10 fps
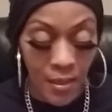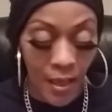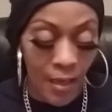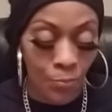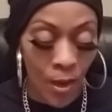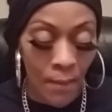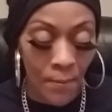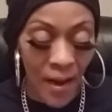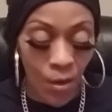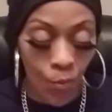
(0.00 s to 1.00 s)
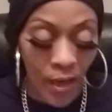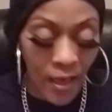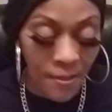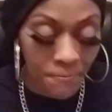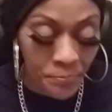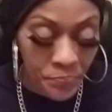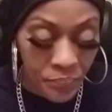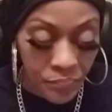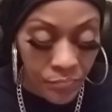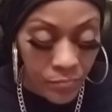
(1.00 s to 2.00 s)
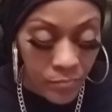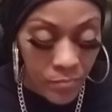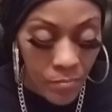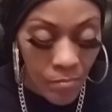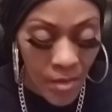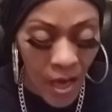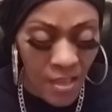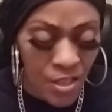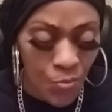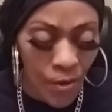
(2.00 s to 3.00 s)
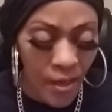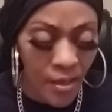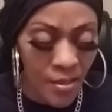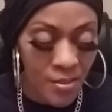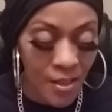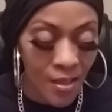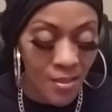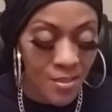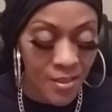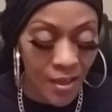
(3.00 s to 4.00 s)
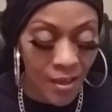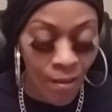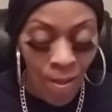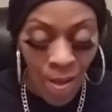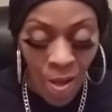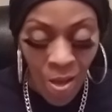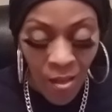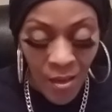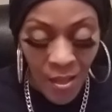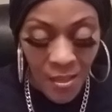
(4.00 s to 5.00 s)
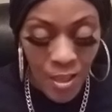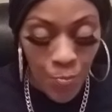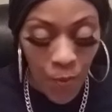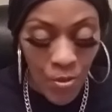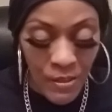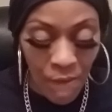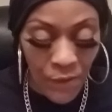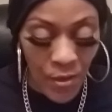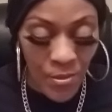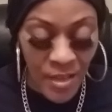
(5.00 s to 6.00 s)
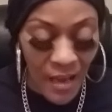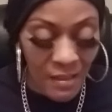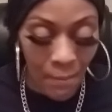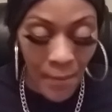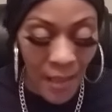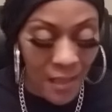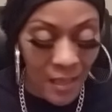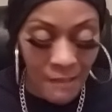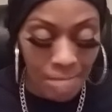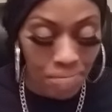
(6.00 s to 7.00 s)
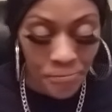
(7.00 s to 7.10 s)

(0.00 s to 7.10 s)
and and by the way, I just want to energetically say, this person feels like the money